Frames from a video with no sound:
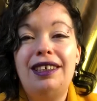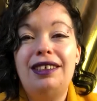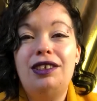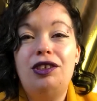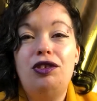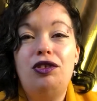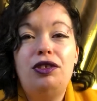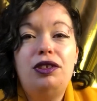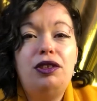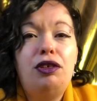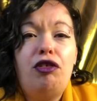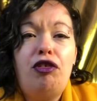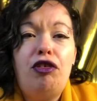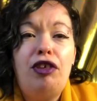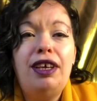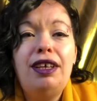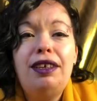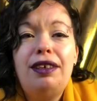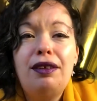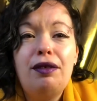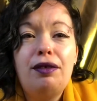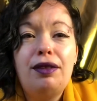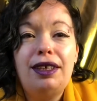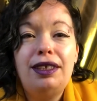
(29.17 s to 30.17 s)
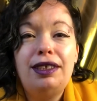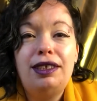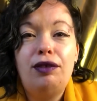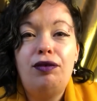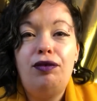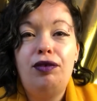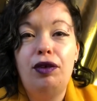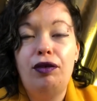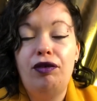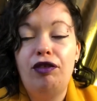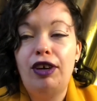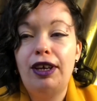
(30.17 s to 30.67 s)
to just creating things that
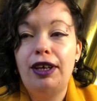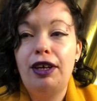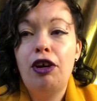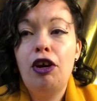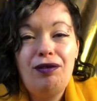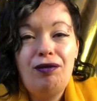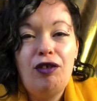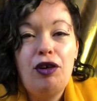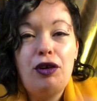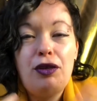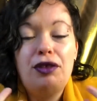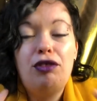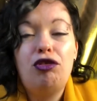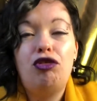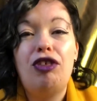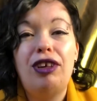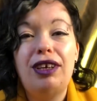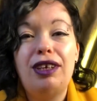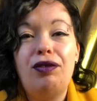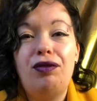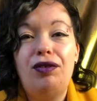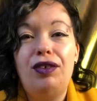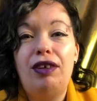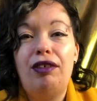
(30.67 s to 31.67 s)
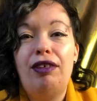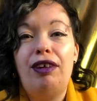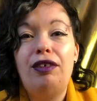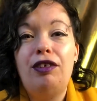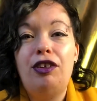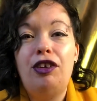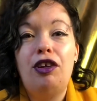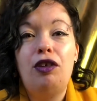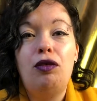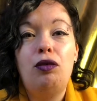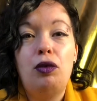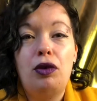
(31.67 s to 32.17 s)
feel right rather than trying to figure out,
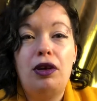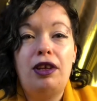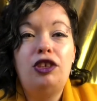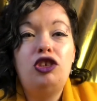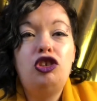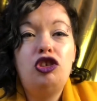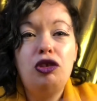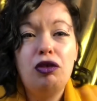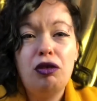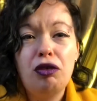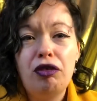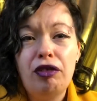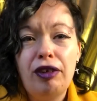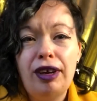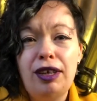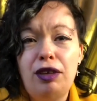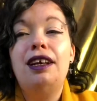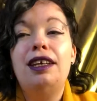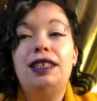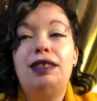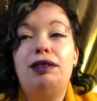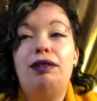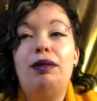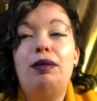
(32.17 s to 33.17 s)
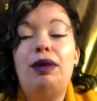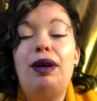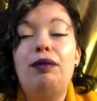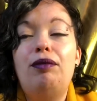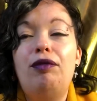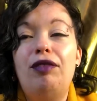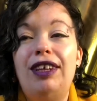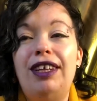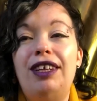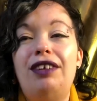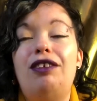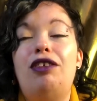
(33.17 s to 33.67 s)
you know, what I should create. So I'm
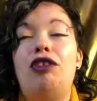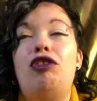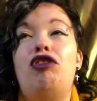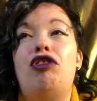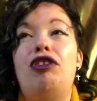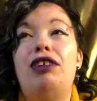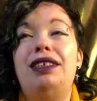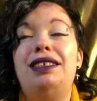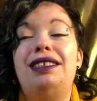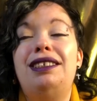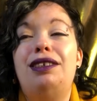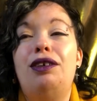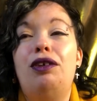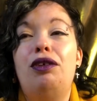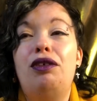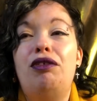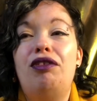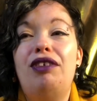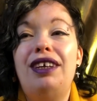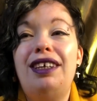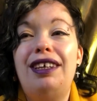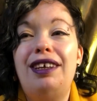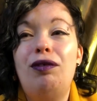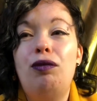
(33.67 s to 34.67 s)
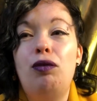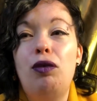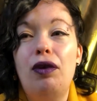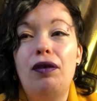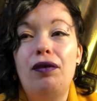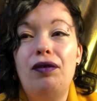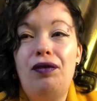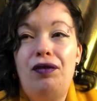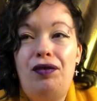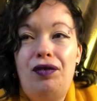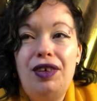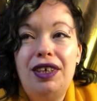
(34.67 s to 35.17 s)
really going to try to start creating
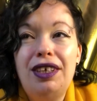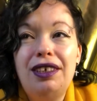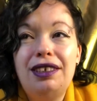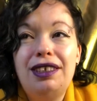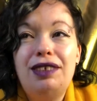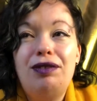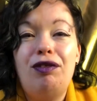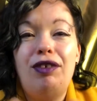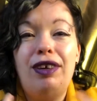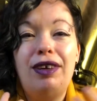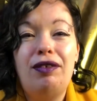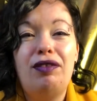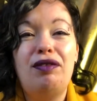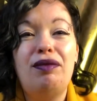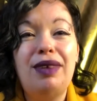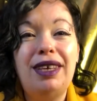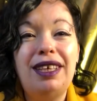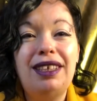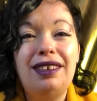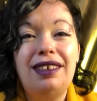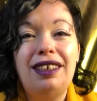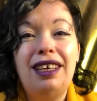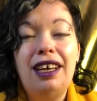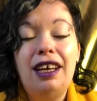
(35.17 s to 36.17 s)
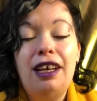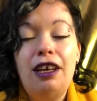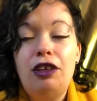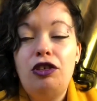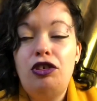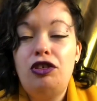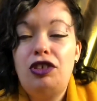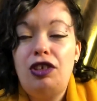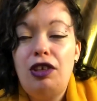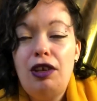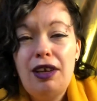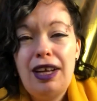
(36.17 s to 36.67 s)
what feels right for me and
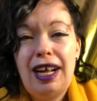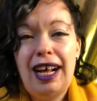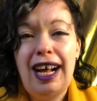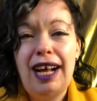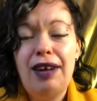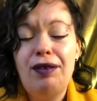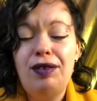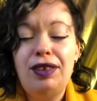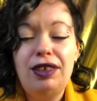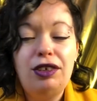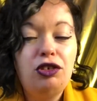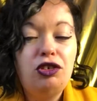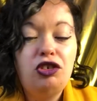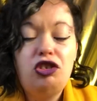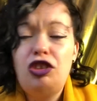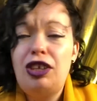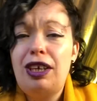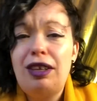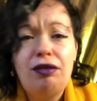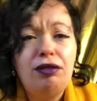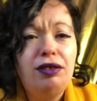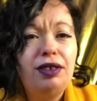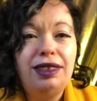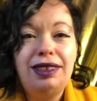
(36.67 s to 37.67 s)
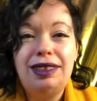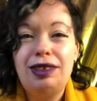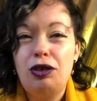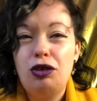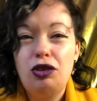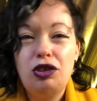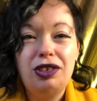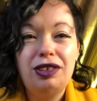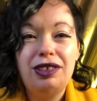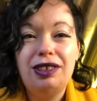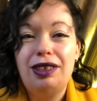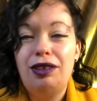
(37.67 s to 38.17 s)
just having just general
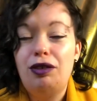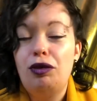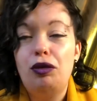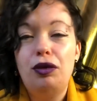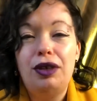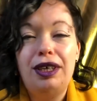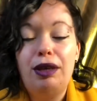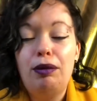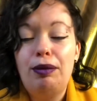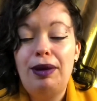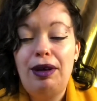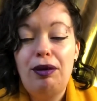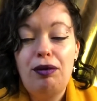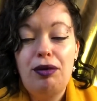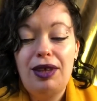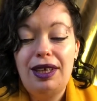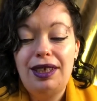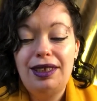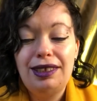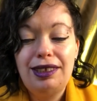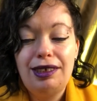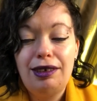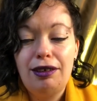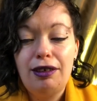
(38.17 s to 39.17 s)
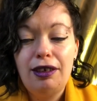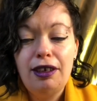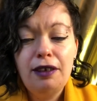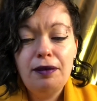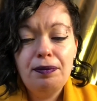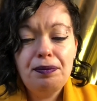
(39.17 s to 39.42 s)
discussions and talking about things that